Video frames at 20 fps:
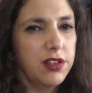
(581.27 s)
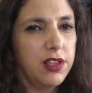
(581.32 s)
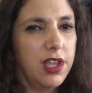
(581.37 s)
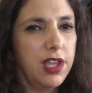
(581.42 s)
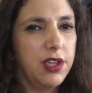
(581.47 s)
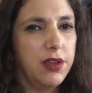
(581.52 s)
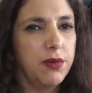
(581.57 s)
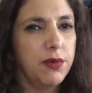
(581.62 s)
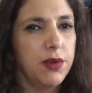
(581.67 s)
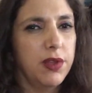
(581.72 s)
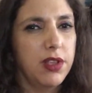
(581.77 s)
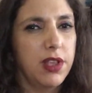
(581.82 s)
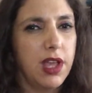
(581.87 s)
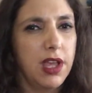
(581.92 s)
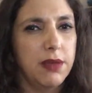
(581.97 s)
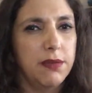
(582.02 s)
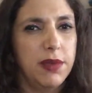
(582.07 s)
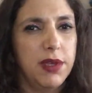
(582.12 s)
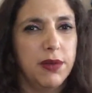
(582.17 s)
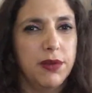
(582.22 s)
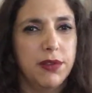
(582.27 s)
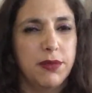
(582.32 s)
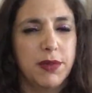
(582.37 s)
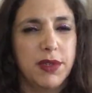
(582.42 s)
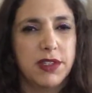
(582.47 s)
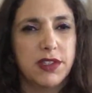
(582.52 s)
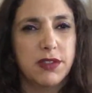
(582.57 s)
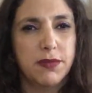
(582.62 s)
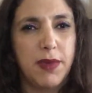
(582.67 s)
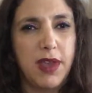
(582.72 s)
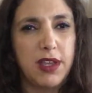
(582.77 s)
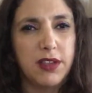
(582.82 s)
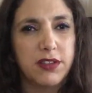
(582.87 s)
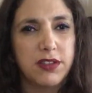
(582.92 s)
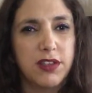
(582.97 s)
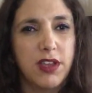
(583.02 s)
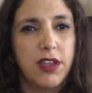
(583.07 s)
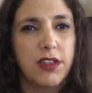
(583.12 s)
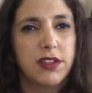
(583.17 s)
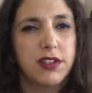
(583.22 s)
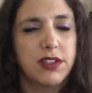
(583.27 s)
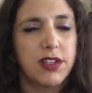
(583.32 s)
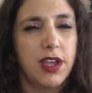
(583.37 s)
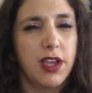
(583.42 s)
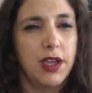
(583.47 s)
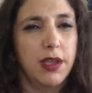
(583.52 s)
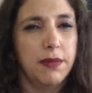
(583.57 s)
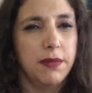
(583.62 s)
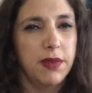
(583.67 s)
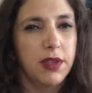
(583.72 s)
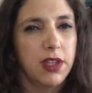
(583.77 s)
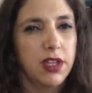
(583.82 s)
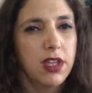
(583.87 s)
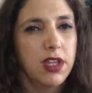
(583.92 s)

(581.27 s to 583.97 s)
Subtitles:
Like, will I be with my spouse all the time?